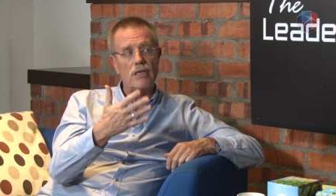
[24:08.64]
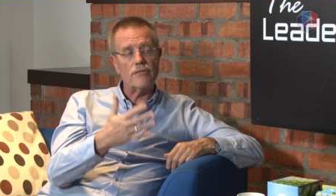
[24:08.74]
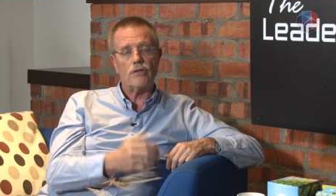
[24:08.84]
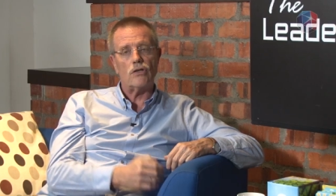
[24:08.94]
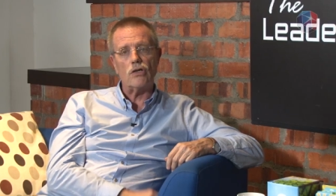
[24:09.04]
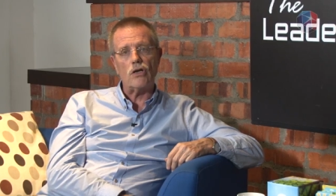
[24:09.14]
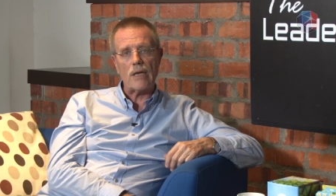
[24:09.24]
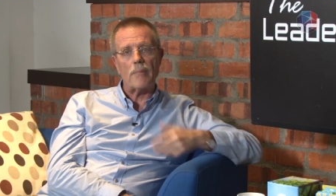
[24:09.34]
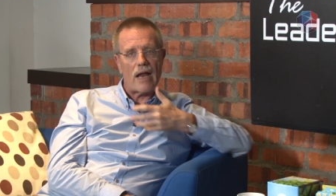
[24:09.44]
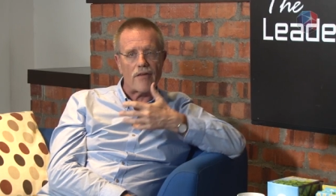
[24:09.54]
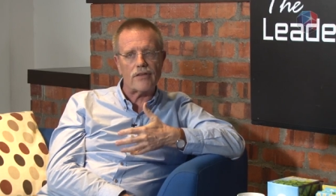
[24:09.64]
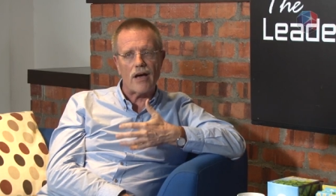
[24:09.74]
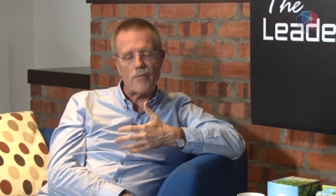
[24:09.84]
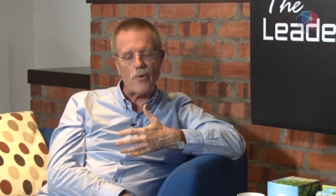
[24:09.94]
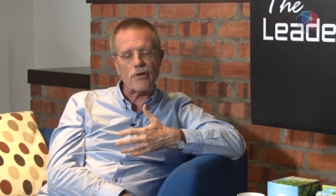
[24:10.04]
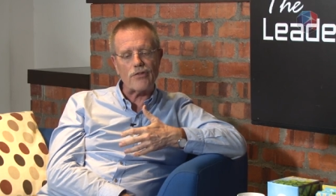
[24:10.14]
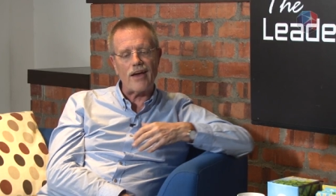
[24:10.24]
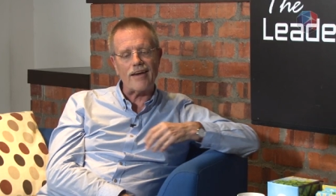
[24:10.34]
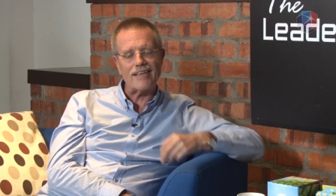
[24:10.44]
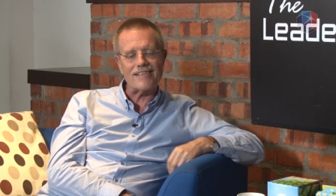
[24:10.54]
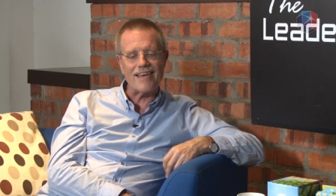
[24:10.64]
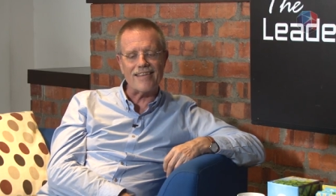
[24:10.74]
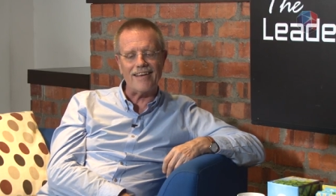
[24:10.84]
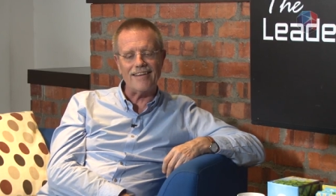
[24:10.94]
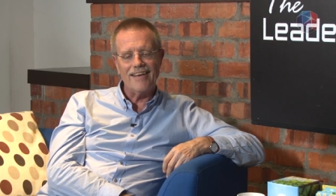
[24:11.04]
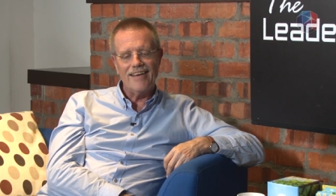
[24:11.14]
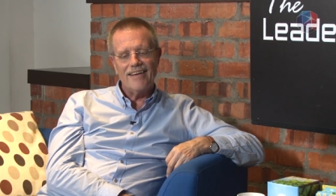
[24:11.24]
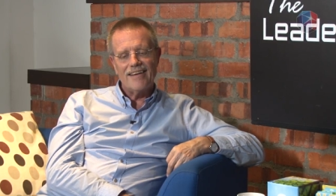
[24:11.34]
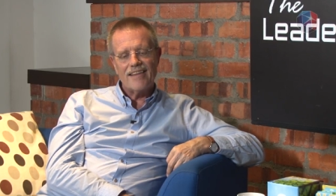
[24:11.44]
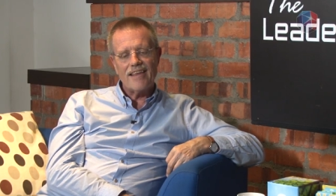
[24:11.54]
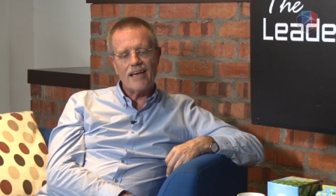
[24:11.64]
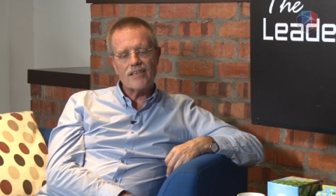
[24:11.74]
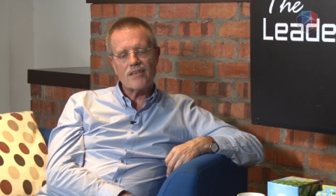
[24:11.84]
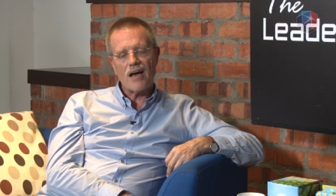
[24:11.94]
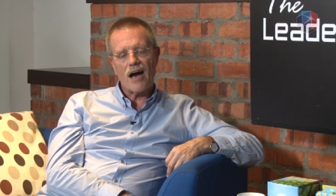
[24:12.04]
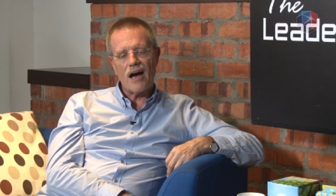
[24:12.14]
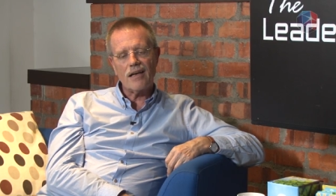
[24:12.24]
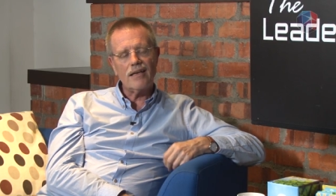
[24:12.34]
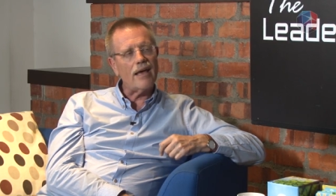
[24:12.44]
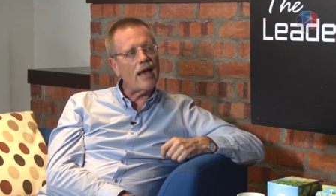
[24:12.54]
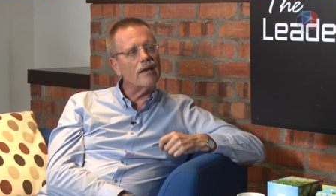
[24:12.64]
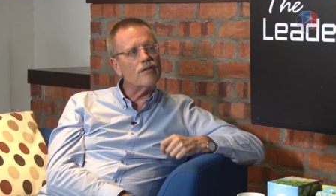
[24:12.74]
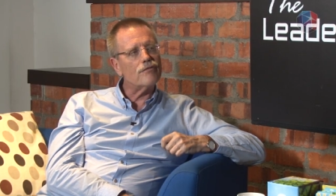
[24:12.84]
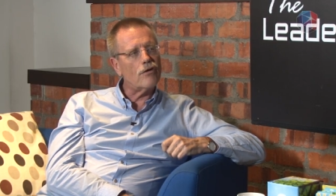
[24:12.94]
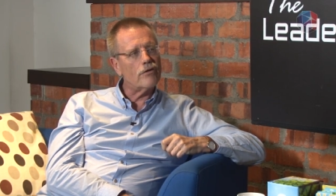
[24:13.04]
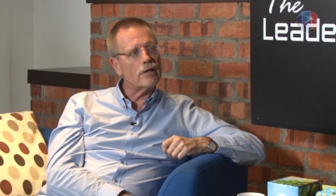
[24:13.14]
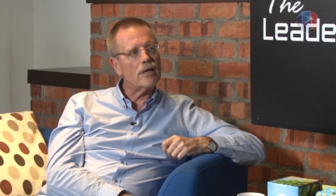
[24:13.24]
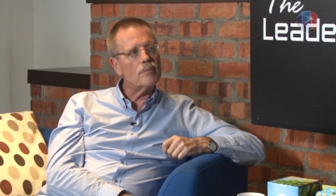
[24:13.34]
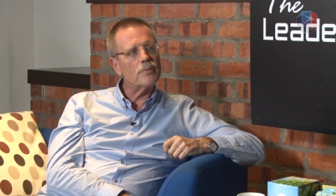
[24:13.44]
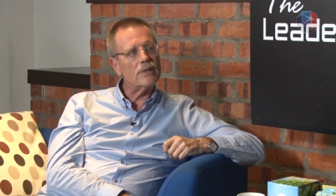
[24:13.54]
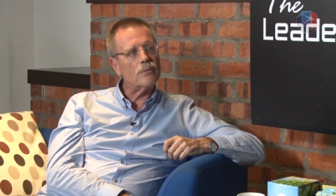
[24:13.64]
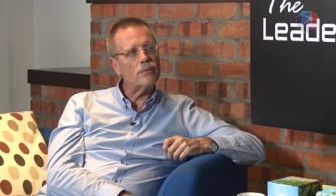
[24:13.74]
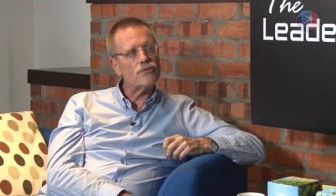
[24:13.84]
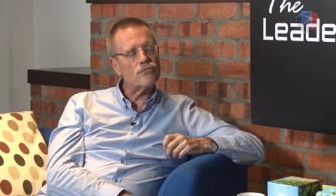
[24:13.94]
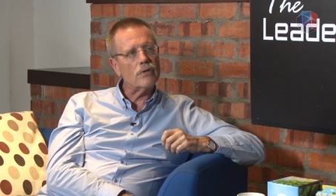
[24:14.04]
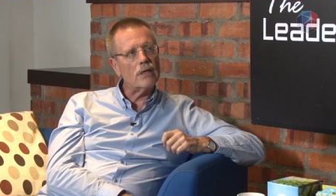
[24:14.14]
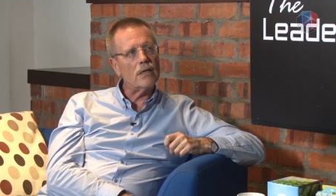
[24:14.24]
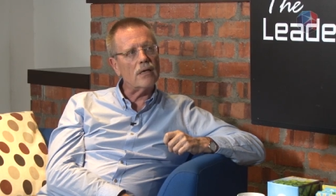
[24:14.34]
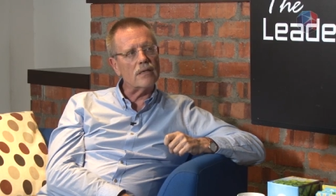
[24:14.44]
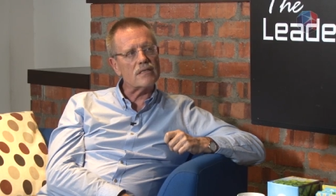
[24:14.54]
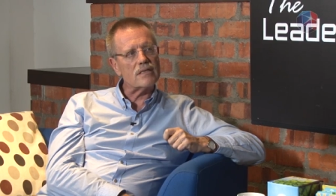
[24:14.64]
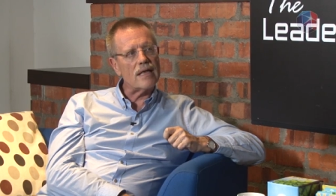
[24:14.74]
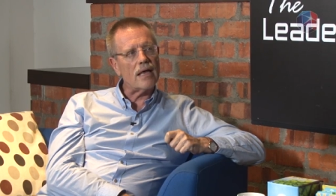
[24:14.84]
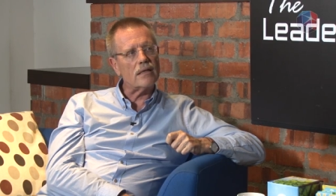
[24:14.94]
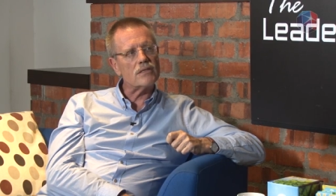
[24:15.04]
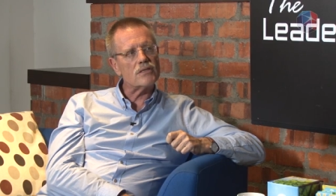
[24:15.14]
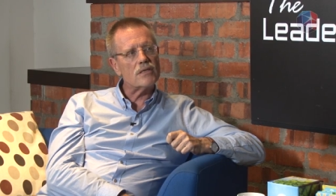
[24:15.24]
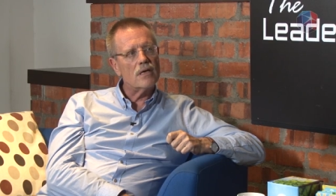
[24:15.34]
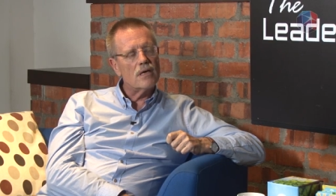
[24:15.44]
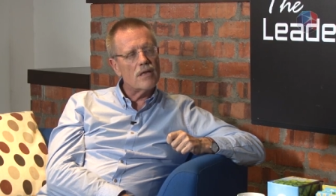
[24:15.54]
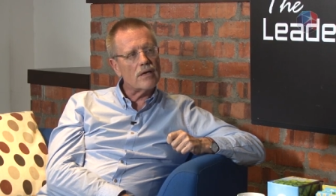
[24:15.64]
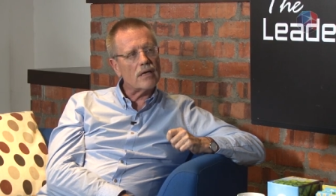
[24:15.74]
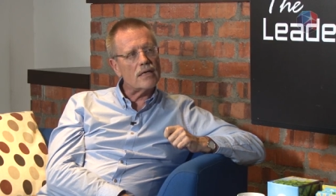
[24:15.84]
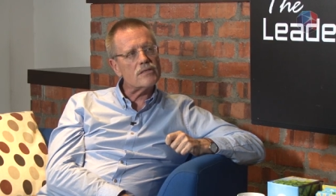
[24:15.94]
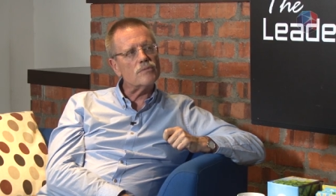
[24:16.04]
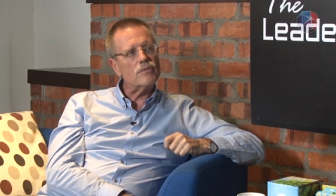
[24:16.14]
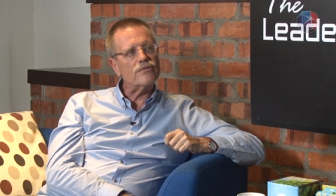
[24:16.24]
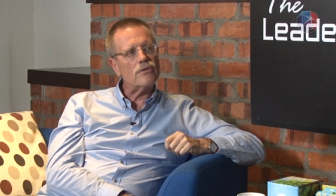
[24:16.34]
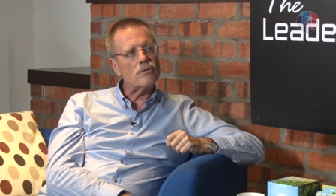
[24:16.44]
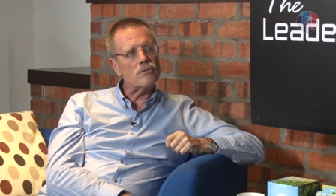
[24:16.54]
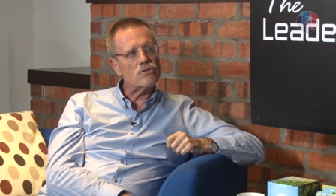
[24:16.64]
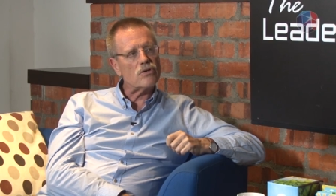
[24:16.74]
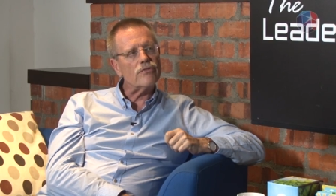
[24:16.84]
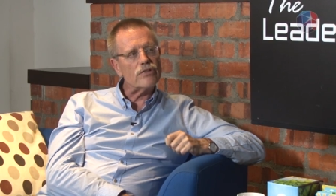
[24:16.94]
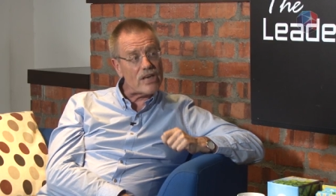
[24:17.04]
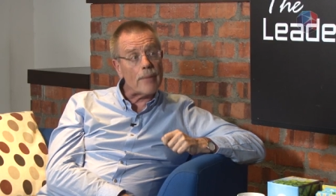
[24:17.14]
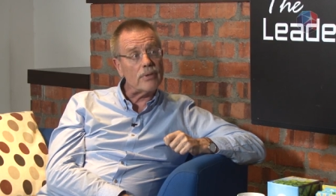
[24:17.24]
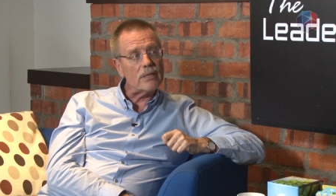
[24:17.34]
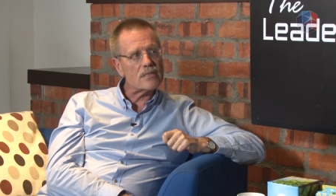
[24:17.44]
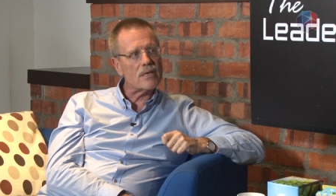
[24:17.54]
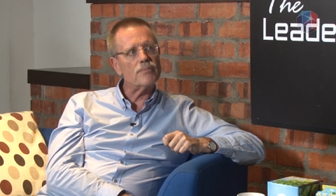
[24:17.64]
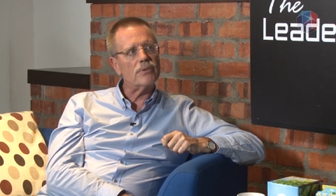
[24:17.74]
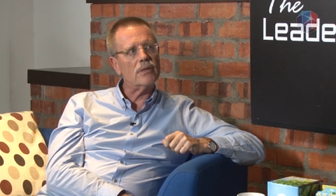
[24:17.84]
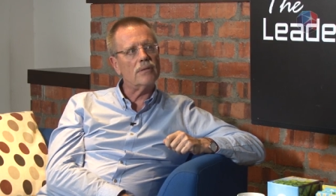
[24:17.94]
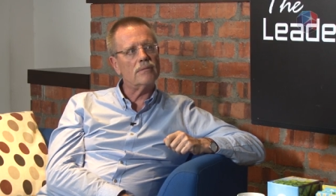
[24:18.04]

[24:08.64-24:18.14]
believe it or not, I mean, after I worked there, I can say that there is hardly any foreign company which really understands the customer focus of a Japanese company.